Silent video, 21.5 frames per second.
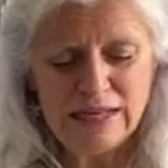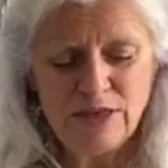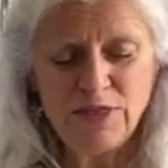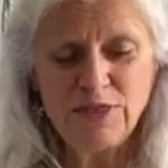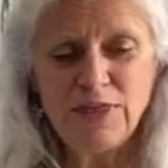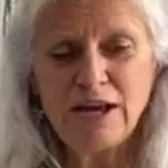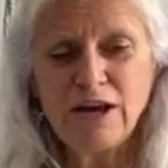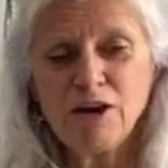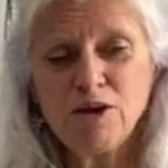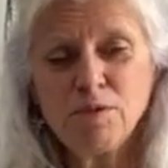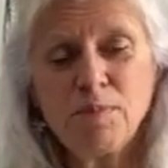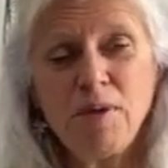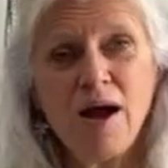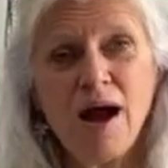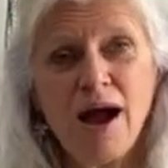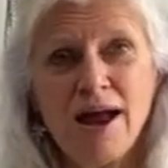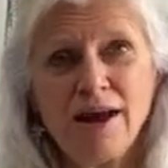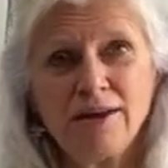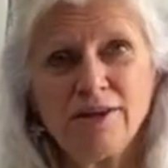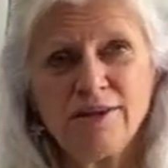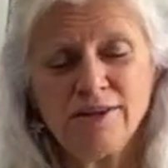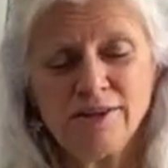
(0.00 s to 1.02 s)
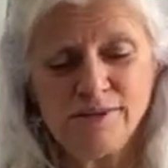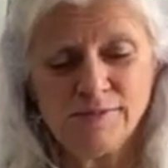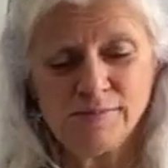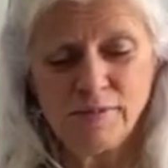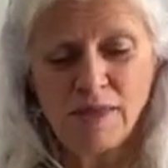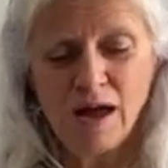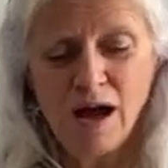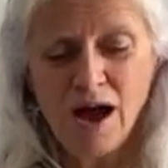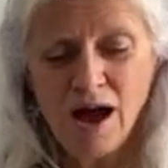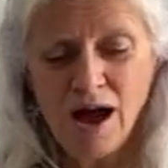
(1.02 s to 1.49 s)
thicker pile
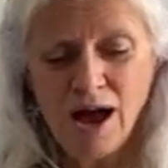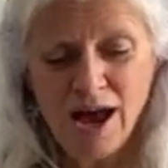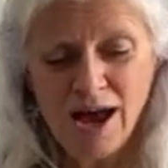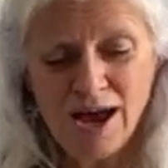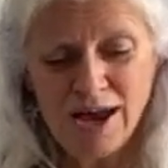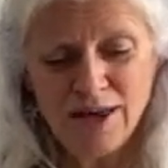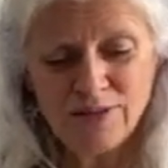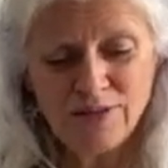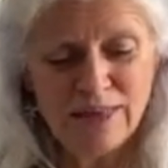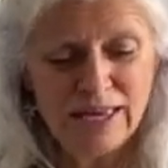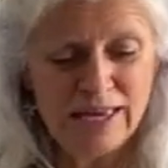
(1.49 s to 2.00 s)
on the